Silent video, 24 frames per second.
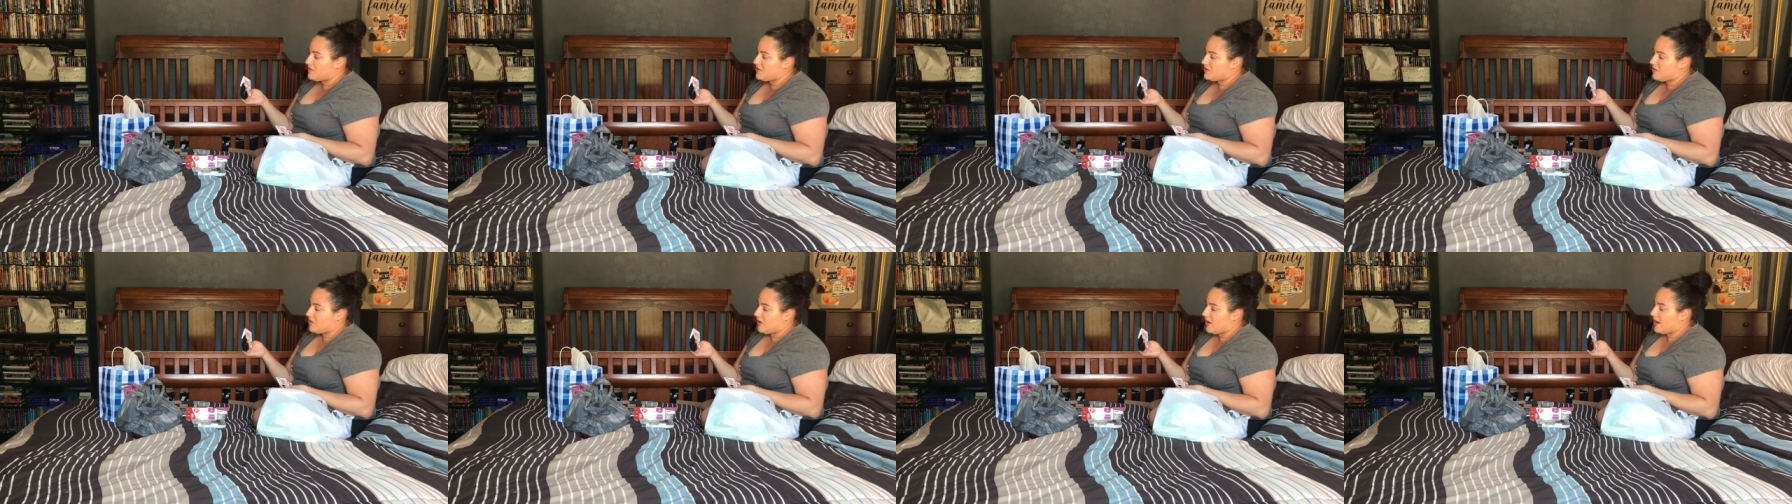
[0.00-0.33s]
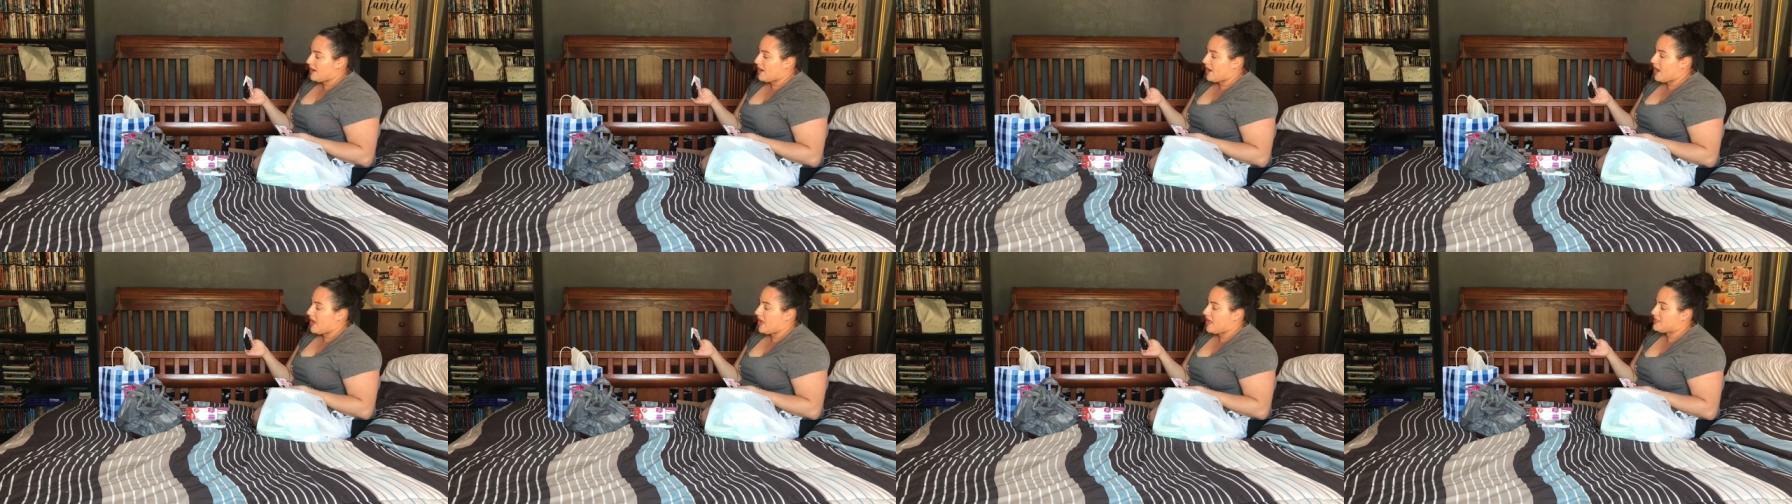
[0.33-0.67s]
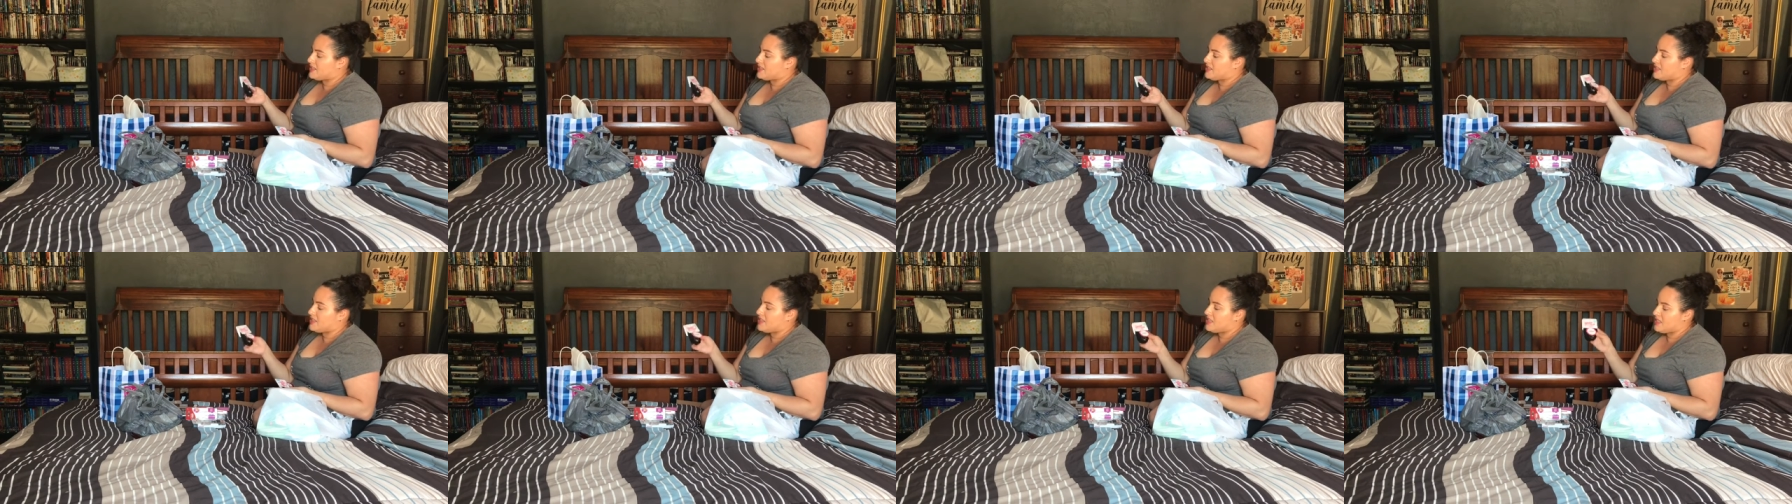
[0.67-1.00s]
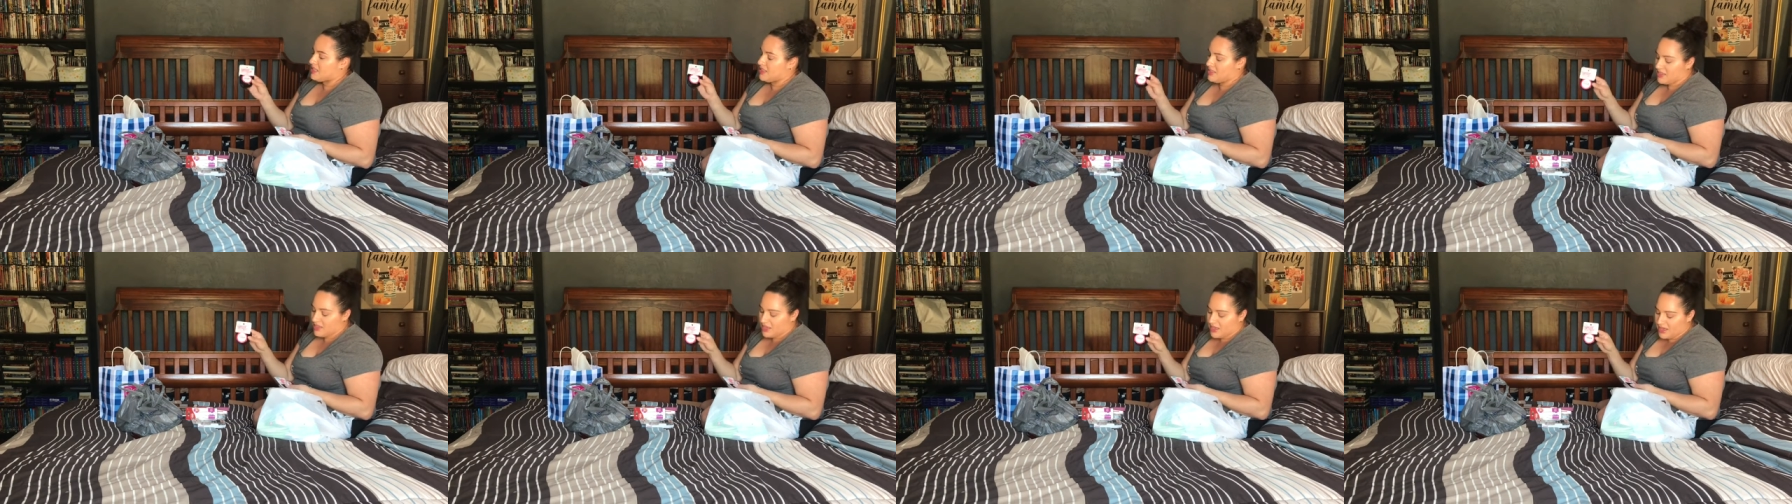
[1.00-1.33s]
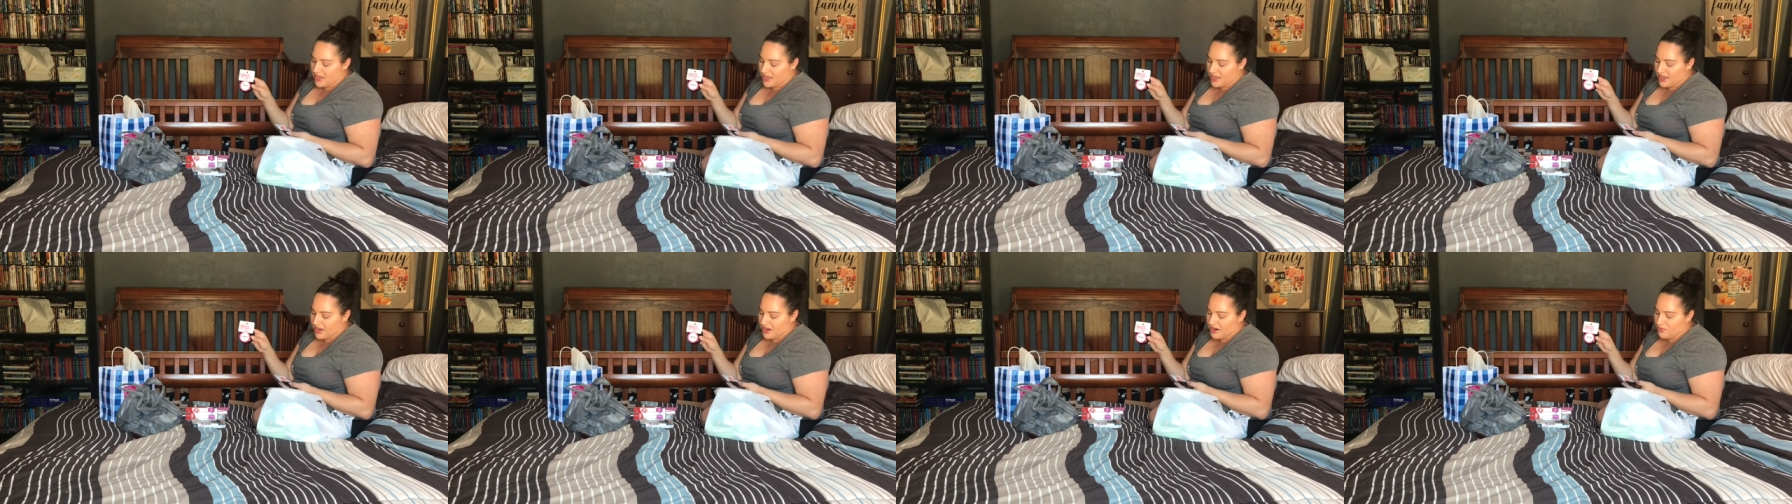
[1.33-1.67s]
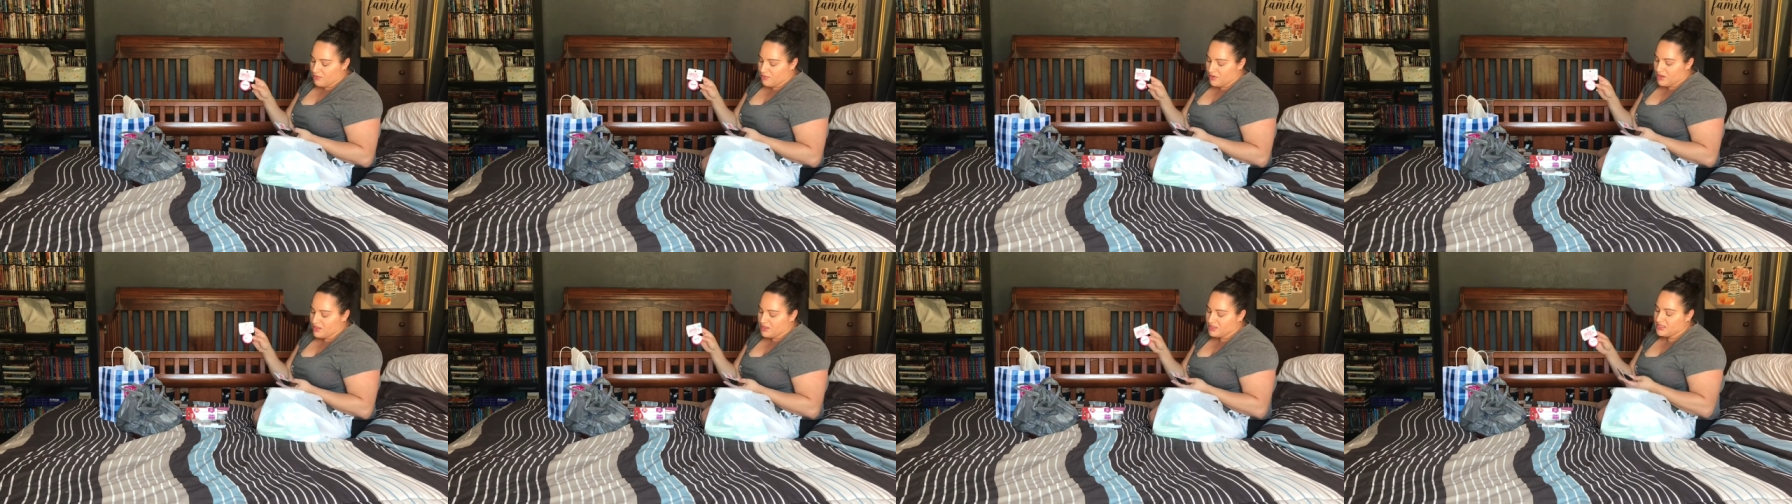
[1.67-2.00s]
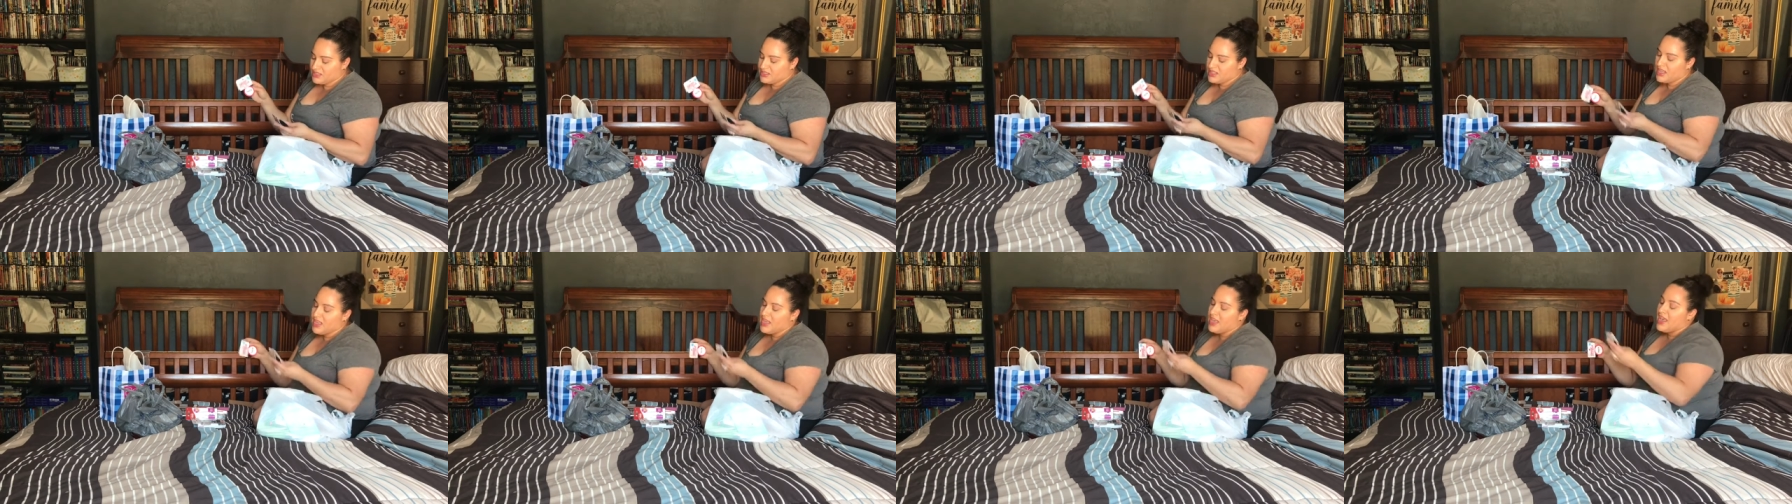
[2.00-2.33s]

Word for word: So I got the thick hair ones